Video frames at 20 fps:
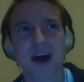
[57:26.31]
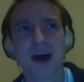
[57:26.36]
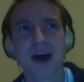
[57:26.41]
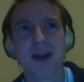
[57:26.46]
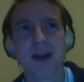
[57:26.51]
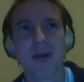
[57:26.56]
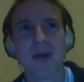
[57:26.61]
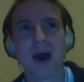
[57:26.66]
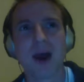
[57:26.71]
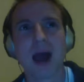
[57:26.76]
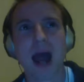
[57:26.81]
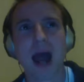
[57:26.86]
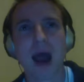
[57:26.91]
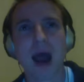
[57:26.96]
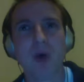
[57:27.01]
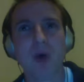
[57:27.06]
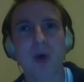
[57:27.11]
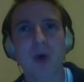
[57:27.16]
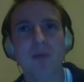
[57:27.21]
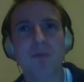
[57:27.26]
about how
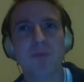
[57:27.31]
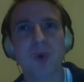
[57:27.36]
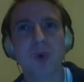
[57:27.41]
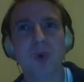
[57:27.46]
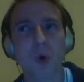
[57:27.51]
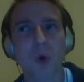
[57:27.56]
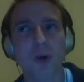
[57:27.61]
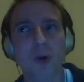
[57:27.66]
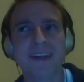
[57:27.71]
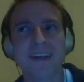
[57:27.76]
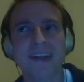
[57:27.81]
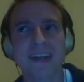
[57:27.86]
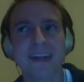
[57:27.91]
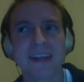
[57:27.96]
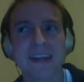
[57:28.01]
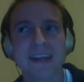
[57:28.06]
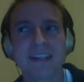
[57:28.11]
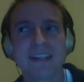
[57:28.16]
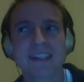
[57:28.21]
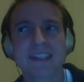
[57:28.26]
important it
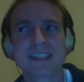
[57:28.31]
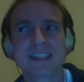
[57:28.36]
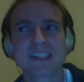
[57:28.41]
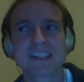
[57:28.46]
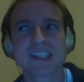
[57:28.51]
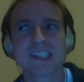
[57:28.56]
is to